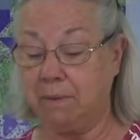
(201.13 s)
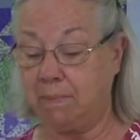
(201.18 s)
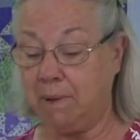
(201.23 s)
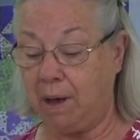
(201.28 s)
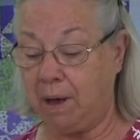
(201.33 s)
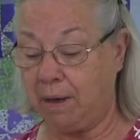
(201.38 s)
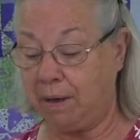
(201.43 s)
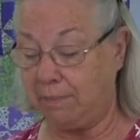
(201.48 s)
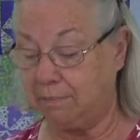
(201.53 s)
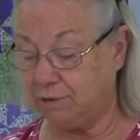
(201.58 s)
the
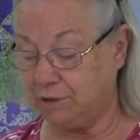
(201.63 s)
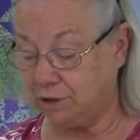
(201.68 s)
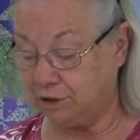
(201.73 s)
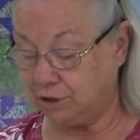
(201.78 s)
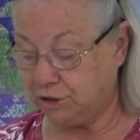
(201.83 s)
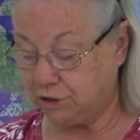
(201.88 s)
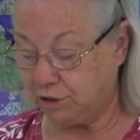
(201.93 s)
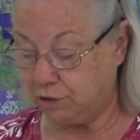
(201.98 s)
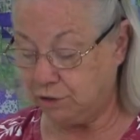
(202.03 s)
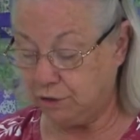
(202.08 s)
bottom to
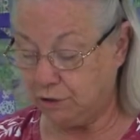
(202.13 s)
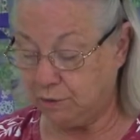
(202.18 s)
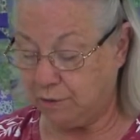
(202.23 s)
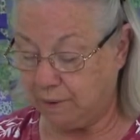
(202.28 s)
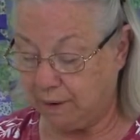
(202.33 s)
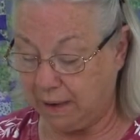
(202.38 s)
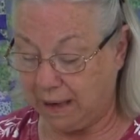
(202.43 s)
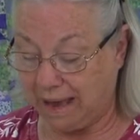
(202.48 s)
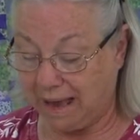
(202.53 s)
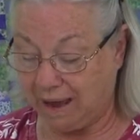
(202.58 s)
show
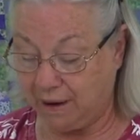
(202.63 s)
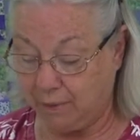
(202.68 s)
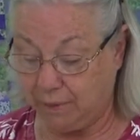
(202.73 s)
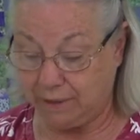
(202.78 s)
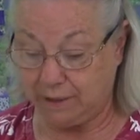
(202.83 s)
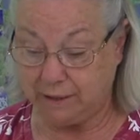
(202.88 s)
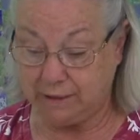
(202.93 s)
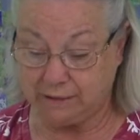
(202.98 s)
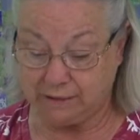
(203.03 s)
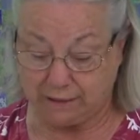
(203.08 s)
you how
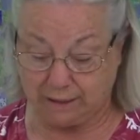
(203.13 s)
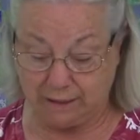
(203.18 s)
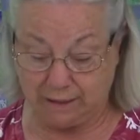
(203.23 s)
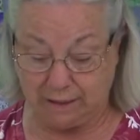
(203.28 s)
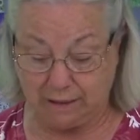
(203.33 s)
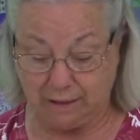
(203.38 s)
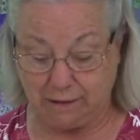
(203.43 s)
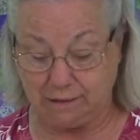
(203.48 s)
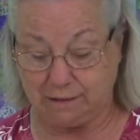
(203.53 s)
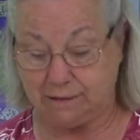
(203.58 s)
easy
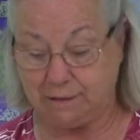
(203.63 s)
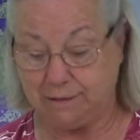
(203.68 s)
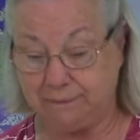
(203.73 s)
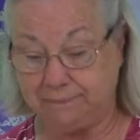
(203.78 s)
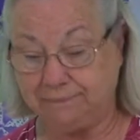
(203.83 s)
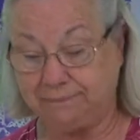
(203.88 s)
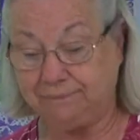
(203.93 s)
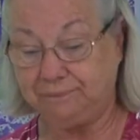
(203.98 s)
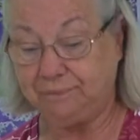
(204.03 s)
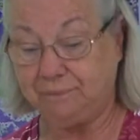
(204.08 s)
it is.
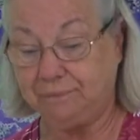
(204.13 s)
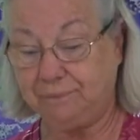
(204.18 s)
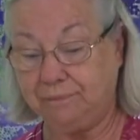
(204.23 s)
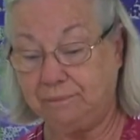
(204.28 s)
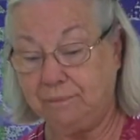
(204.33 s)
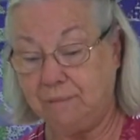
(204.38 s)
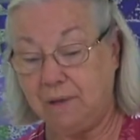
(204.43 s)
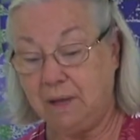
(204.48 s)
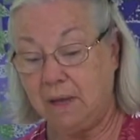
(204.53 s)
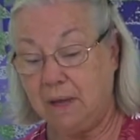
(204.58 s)

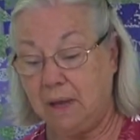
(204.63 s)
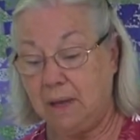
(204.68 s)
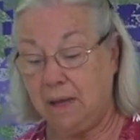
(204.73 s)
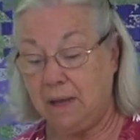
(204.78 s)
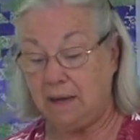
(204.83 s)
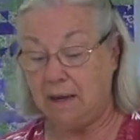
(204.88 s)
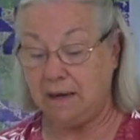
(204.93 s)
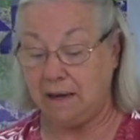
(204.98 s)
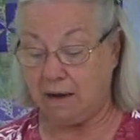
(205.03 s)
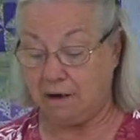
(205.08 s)

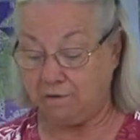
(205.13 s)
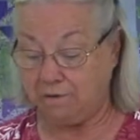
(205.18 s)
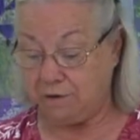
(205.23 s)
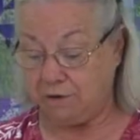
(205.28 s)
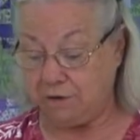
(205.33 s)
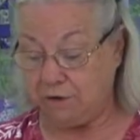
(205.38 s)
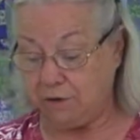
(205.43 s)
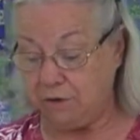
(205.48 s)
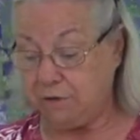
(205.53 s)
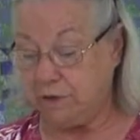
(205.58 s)
Now for
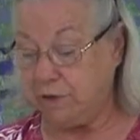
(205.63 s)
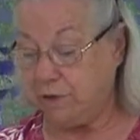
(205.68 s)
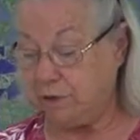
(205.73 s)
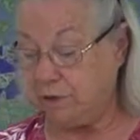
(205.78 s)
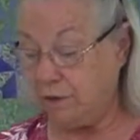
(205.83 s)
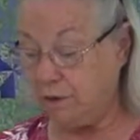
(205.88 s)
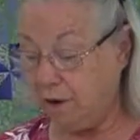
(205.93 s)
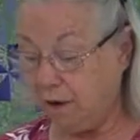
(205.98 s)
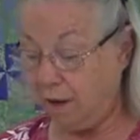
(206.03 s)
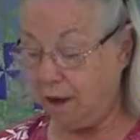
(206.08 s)
you that
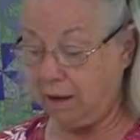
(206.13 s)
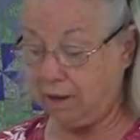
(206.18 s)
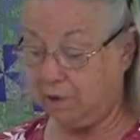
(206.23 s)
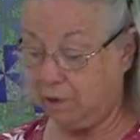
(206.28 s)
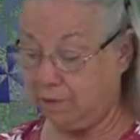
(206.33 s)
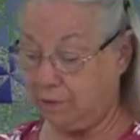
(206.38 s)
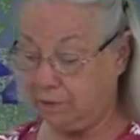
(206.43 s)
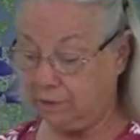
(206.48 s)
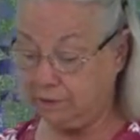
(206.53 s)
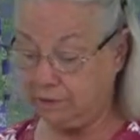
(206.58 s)
are not
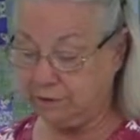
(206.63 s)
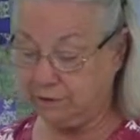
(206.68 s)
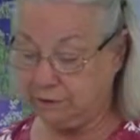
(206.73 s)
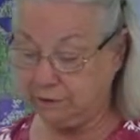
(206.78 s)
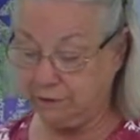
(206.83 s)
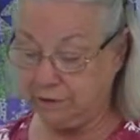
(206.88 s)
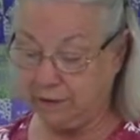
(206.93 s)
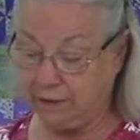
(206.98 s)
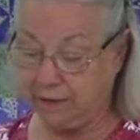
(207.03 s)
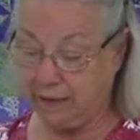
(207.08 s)

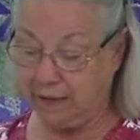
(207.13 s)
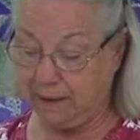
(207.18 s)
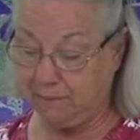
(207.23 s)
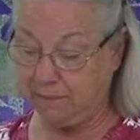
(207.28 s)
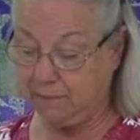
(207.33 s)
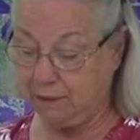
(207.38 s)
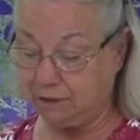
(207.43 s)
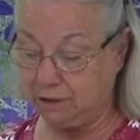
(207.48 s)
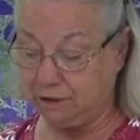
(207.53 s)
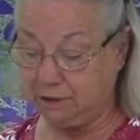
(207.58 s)
quilters
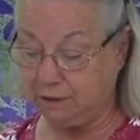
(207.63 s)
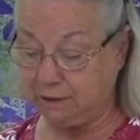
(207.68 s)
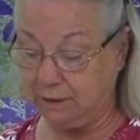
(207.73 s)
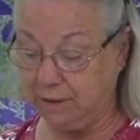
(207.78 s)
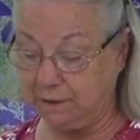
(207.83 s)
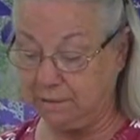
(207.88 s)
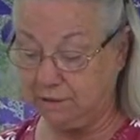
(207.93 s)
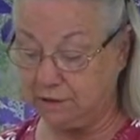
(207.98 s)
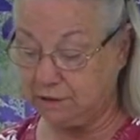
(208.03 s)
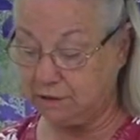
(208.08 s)
but you
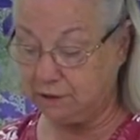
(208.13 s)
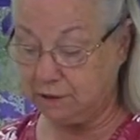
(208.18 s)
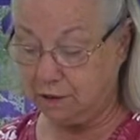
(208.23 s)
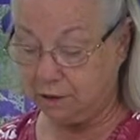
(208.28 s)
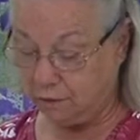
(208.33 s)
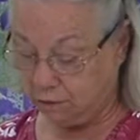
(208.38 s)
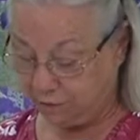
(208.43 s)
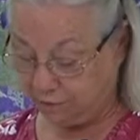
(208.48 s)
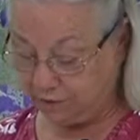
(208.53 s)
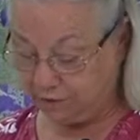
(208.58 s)
love to
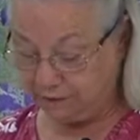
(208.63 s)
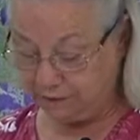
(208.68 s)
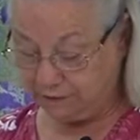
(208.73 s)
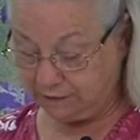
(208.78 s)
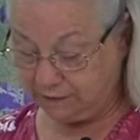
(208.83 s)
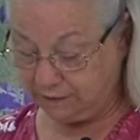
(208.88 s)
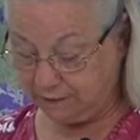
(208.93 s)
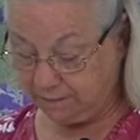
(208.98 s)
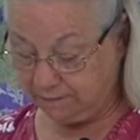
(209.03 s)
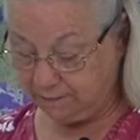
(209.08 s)
sew, this
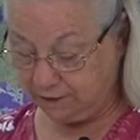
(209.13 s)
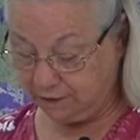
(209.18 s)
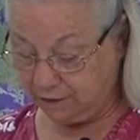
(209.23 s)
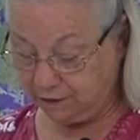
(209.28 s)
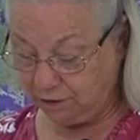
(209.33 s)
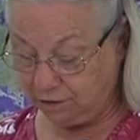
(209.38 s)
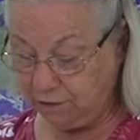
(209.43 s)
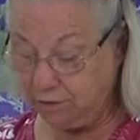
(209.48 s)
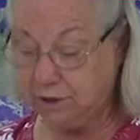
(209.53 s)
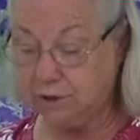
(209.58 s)
is
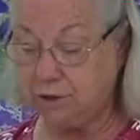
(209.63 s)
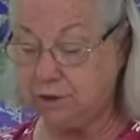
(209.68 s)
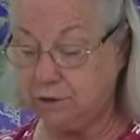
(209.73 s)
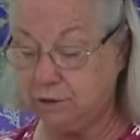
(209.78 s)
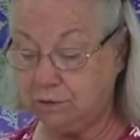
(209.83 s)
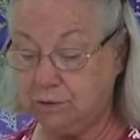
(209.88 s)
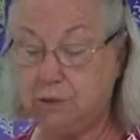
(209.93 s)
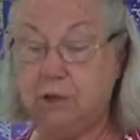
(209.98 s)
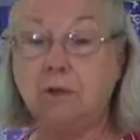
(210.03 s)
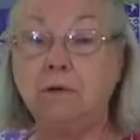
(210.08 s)
something you could
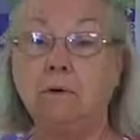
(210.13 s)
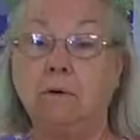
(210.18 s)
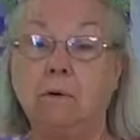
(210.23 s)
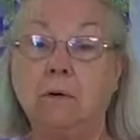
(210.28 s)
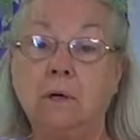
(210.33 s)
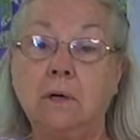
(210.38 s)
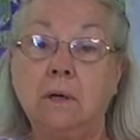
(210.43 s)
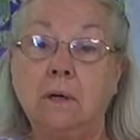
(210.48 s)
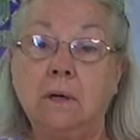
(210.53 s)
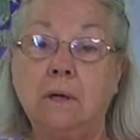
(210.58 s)
do
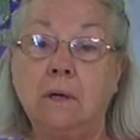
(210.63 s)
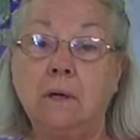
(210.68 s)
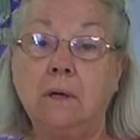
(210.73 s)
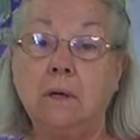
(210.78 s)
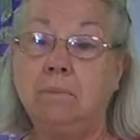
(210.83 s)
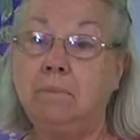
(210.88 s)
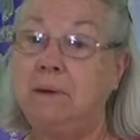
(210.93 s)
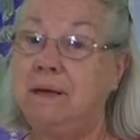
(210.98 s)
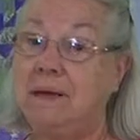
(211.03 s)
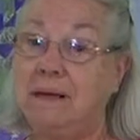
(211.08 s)
too
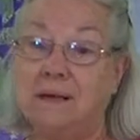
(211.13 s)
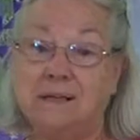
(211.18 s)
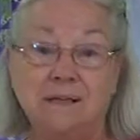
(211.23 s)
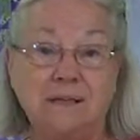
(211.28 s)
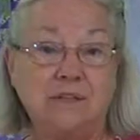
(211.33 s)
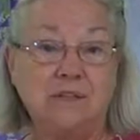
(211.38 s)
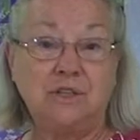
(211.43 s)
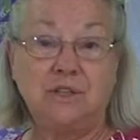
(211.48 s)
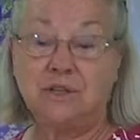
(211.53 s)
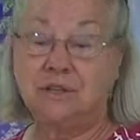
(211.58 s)
because
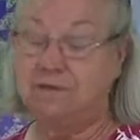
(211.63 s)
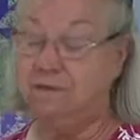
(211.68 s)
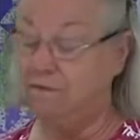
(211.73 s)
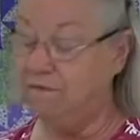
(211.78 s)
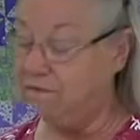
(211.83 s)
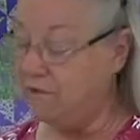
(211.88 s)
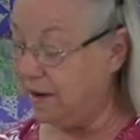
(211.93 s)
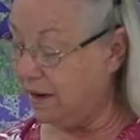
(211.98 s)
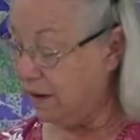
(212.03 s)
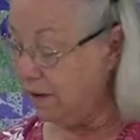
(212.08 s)
it's just
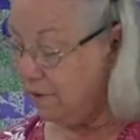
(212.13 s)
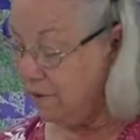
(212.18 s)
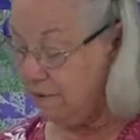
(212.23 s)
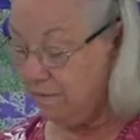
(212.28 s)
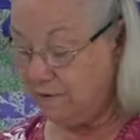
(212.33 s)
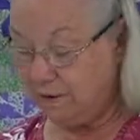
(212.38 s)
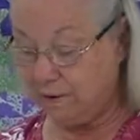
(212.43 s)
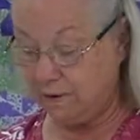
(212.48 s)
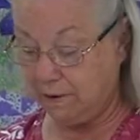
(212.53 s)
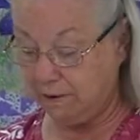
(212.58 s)
very,
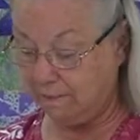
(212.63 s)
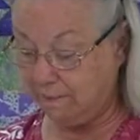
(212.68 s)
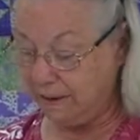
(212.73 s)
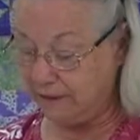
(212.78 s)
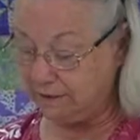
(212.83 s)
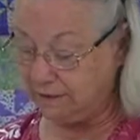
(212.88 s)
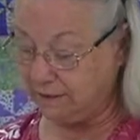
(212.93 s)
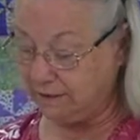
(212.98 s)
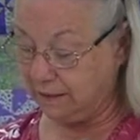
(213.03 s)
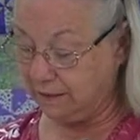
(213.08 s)
very
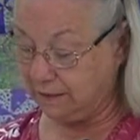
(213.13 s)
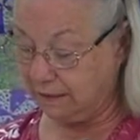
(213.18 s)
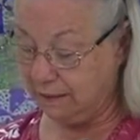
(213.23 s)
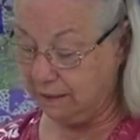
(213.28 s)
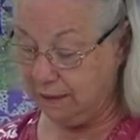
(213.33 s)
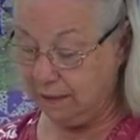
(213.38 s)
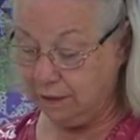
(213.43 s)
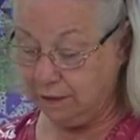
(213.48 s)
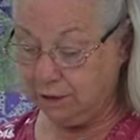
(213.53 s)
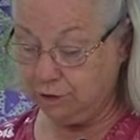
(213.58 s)
basic.
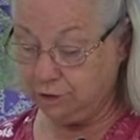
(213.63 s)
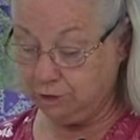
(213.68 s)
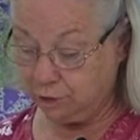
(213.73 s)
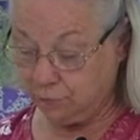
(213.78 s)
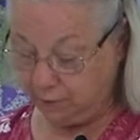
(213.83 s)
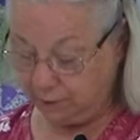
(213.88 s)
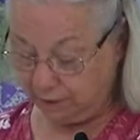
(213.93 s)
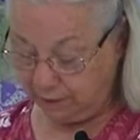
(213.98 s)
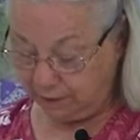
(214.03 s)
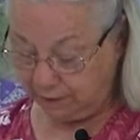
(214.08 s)
So
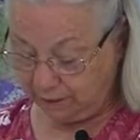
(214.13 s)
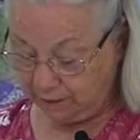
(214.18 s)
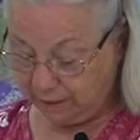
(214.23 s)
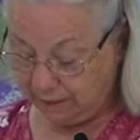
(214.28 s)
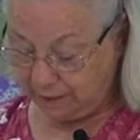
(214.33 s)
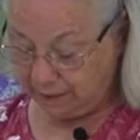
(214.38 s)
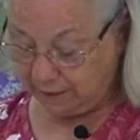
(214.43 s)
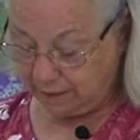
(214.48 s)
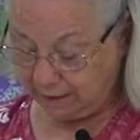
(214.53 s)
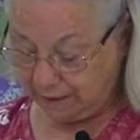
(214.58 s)
we're going to
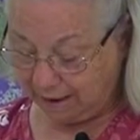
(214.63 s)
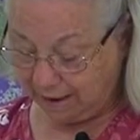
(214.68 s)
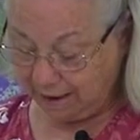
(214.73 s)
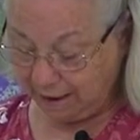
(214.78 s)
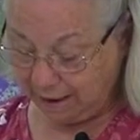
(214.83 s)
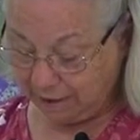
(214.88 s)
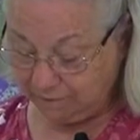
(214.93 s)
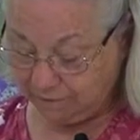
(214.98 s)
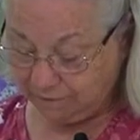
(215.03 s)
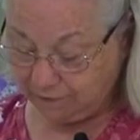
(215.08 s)
cut a
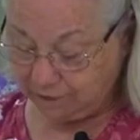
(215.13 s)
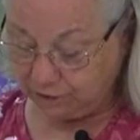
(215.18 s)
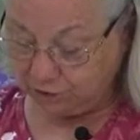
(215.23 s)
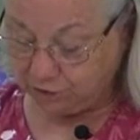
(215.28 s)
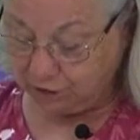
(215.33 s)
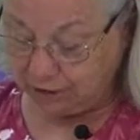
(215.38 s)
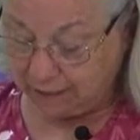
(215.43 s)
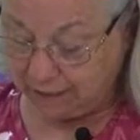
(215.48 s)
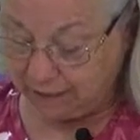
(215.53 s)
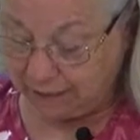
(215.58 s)
1/2
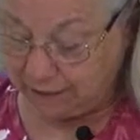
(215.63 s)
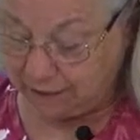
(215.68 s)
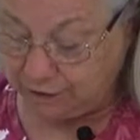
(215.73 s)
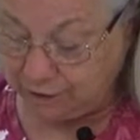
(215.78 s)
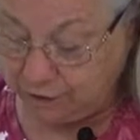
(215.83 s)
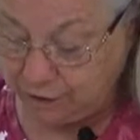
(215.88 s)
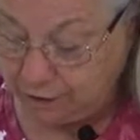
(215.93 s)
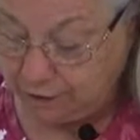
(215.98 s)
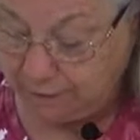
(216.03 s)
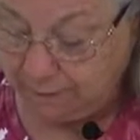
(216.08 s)
inch
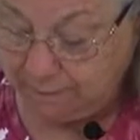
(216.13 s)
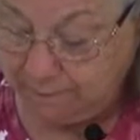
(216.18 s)
edge